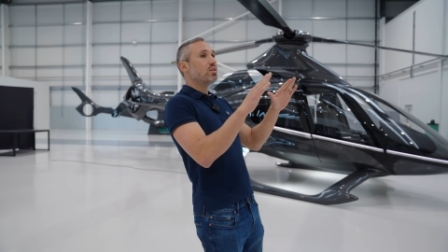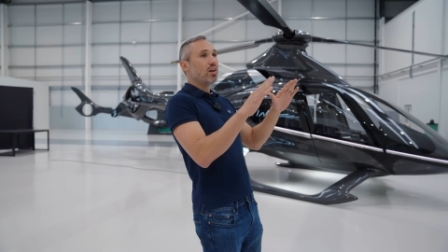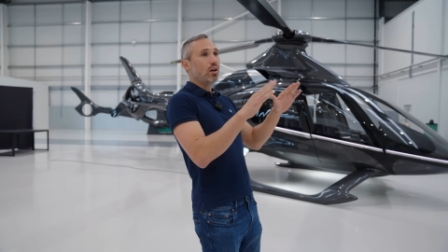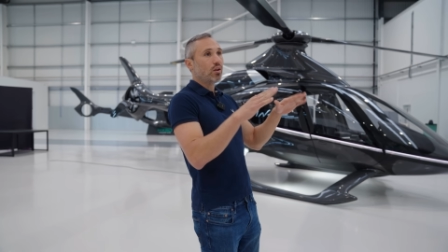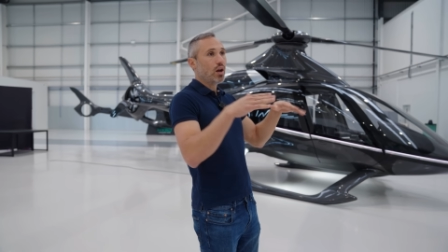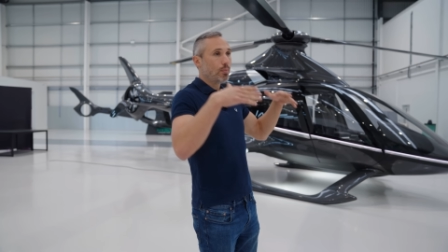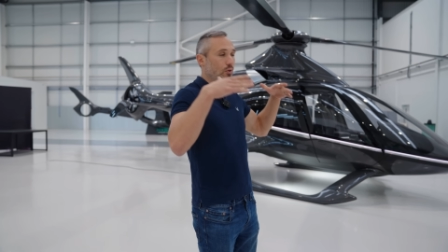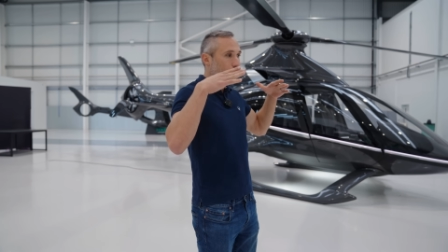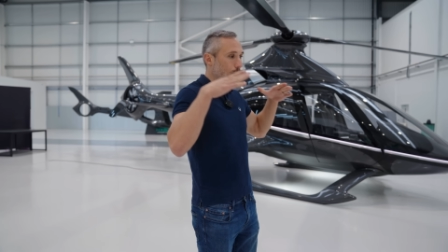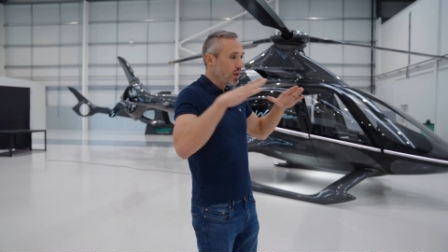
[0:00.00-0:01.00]
of the
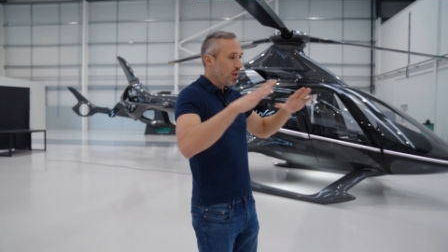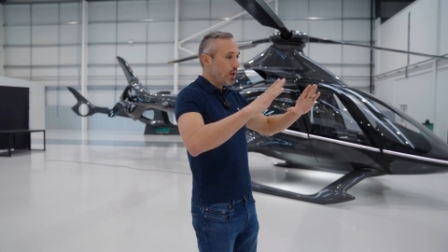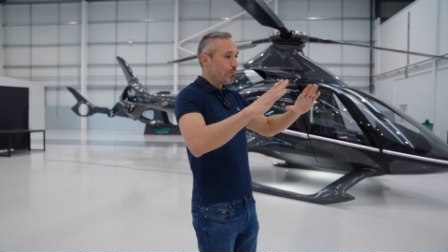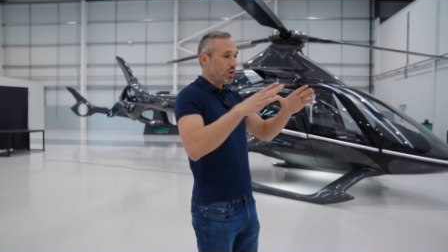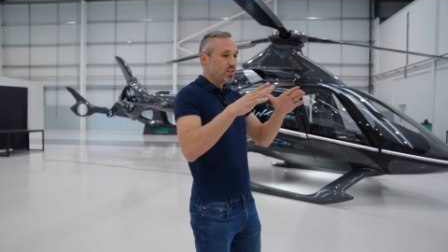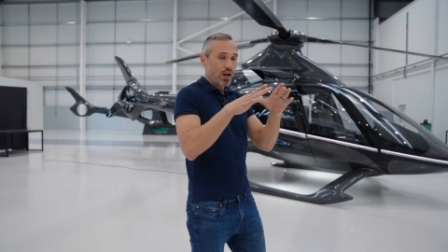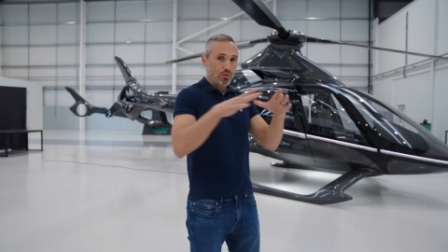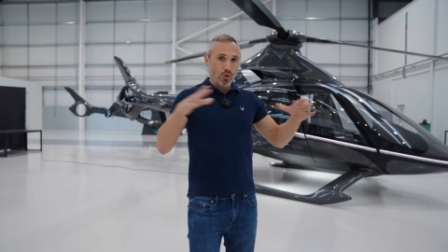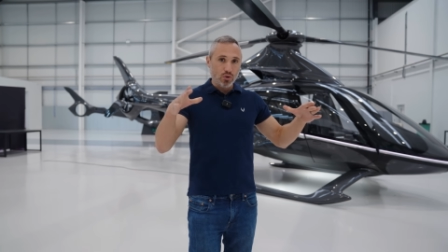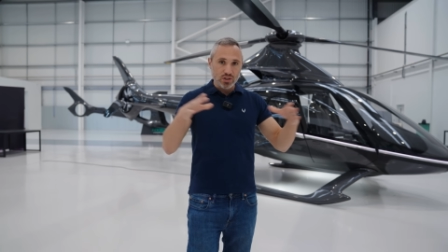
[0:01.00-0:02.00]
helicopter up. It brings that
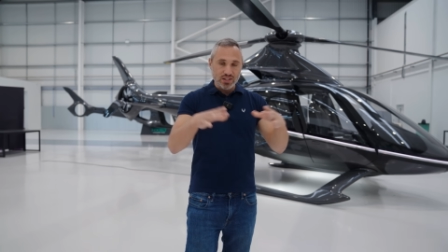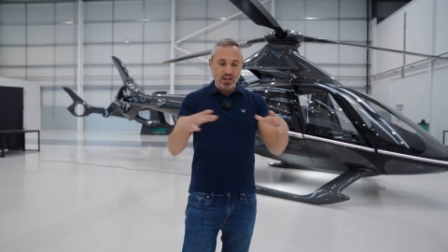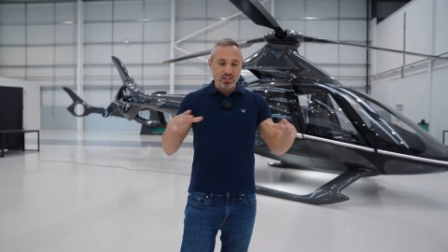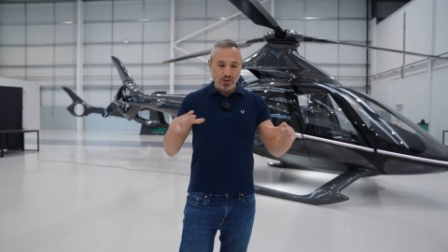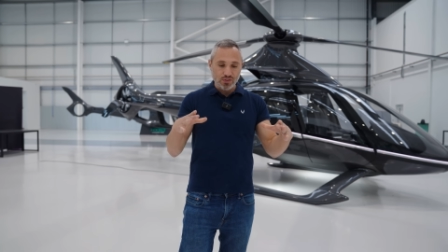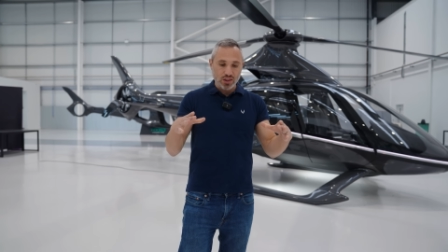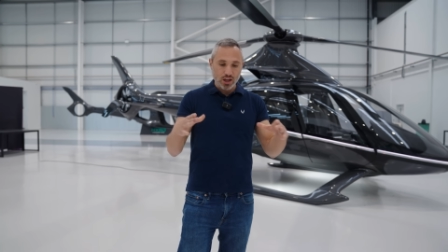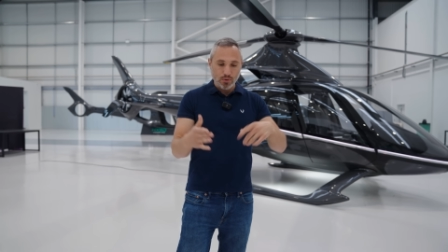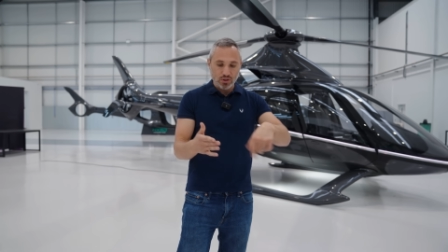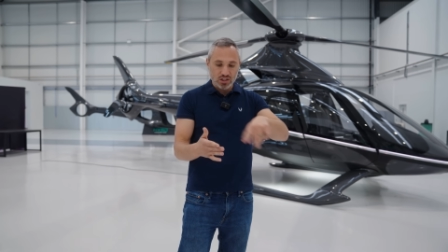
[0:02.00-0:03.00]
rotor disc, if you
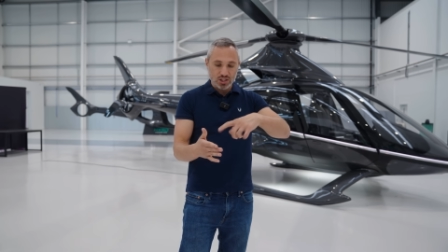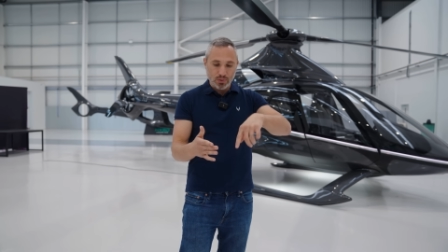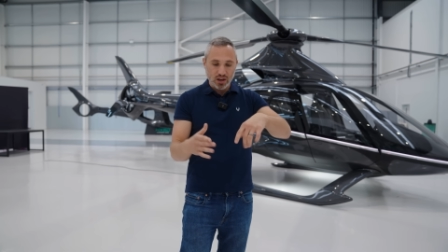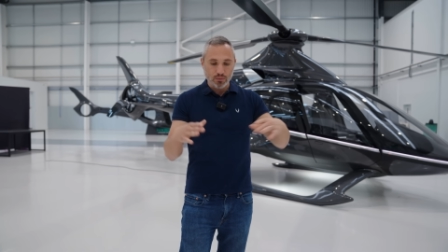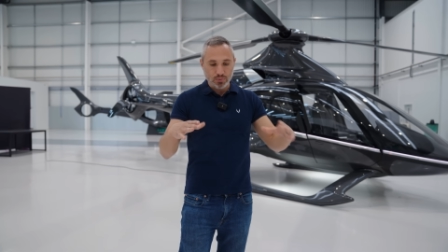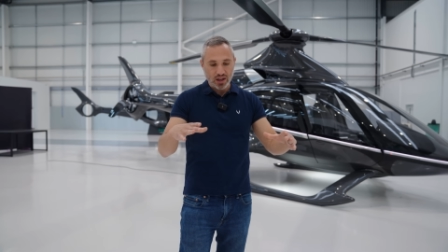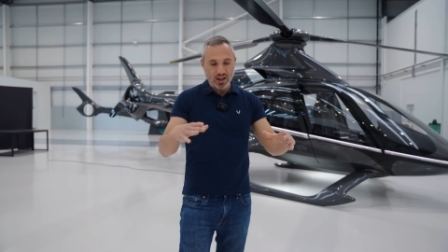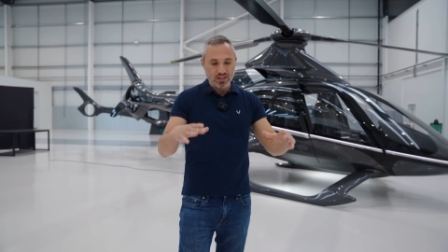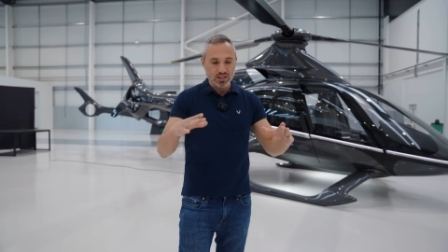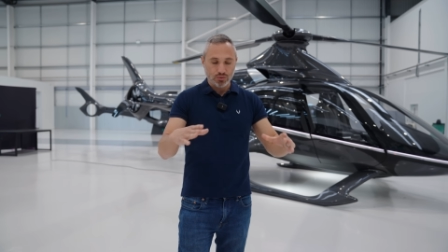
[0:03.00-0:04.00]
think about the spinning
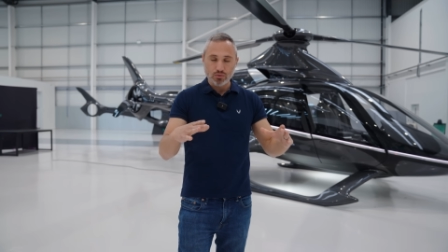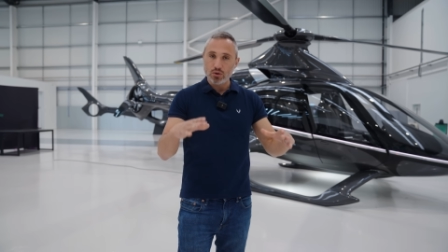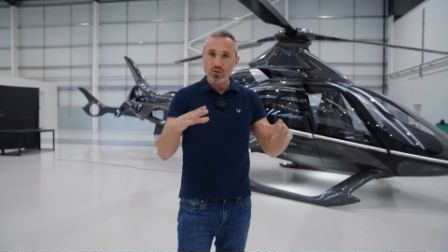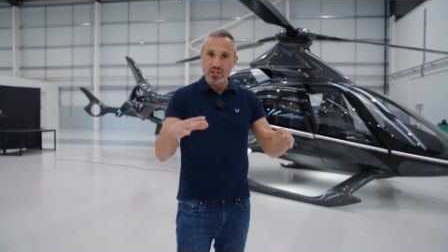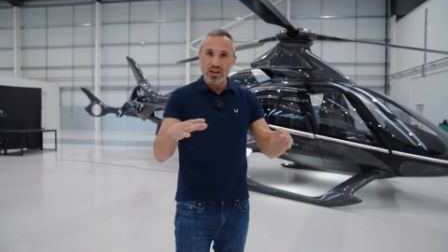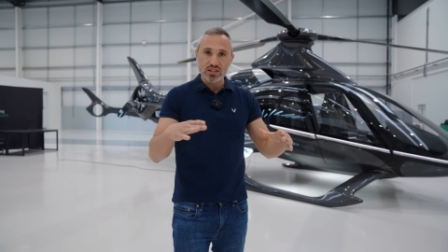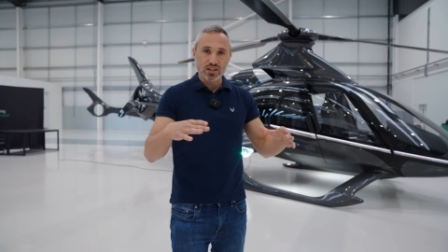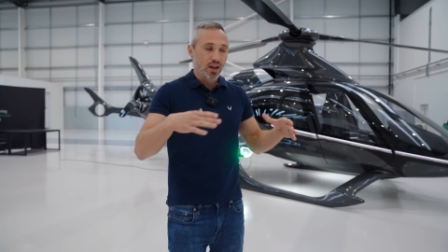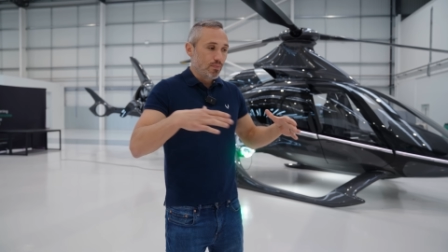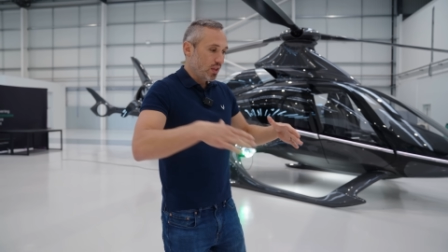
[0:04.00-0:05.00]
blades as a rotor disc,